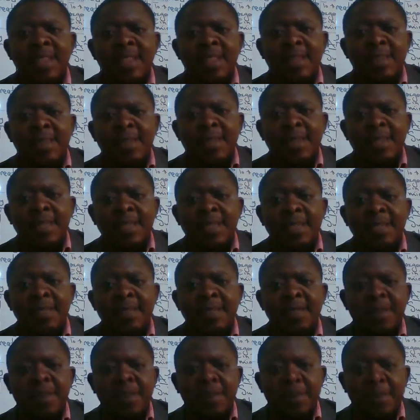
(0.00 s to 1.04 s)
subjective
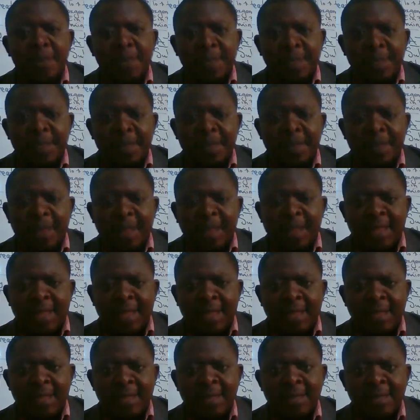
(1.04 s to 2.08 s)
and objective data.